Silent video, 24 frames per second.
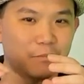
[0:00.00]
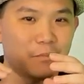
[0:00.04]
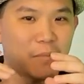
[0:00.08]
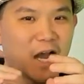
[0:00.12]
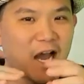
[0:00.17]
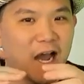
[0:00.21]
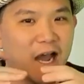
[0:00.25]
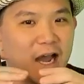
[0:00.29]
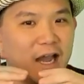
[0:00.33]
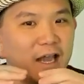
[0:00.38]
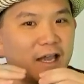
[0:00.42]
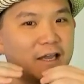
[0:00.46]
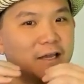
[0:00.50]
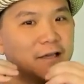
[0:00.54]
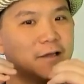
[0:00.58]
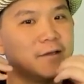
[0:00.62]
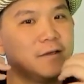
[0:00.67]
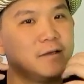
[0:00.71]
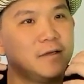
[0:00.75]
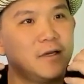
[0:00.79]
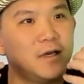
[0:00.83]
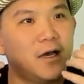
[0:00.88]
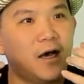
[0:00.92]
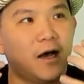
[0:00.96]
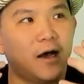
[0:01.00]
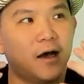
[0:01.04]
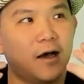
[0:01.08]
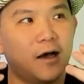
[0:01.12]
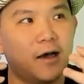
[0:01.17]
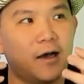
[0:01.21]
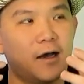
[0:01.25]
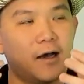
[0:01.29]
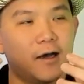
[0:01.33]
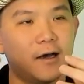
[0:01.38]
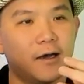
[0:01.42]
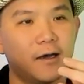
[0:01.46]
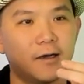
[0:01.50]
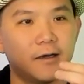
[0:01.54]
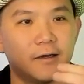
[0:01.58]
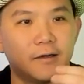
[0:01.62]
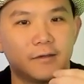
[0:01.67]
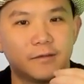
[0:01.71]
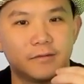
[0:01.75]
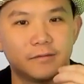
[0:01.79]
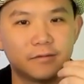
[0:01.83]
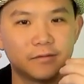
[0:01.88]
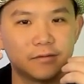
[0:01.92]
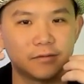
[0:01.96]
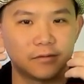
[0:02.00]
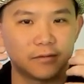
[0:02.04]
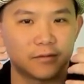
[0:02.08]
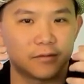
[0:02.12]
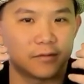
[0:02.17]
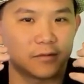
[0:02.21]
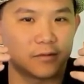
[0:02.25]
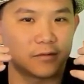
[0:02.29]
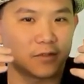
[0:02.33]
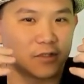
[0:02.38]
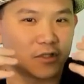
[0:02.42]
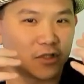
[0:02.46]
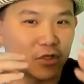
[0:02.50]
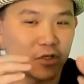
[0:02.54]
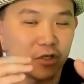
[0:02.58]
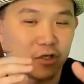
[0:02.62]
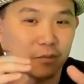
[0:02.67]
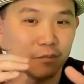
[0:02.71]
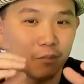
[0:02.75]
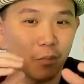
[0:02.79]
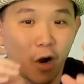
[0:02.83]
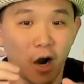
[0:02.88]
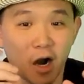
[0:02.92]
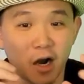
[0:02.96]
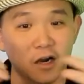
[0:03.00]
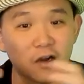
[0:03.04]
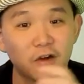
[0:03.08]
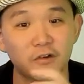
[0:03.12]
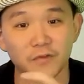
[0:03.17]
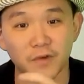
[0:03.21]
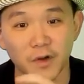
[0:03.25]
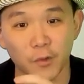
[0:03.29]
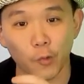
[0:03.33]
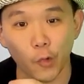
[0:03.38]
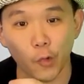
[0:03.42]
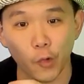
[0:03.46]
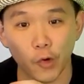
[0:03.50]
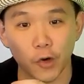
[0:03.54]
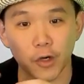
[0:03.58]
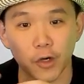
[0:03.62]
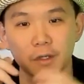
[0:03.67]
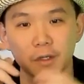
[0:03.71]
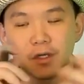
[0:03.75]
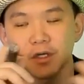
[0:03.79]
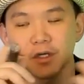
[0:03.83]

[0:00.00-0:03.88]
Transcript: by uh, certain part of a word.